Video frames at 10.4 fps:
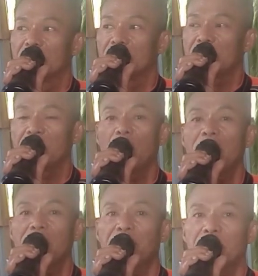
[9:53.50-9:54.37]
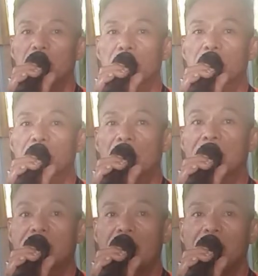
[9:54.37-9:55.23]
in order for you to
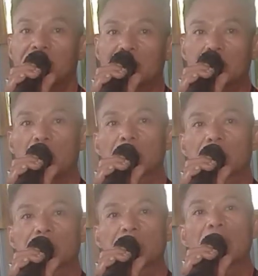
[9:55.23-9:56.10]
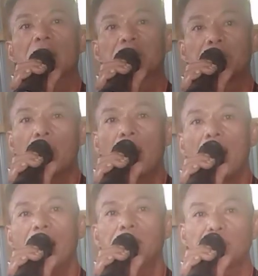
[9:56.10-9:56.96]
adapt their culture, you
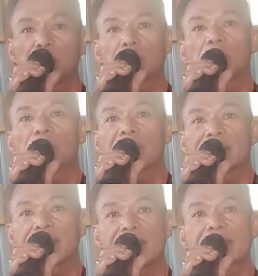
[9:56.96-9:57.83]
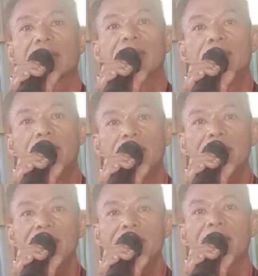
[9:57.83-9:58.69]
have to at least
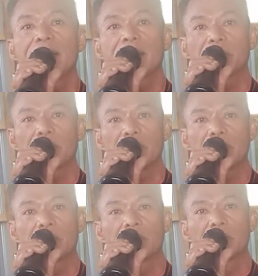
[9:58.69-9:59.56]
learn the language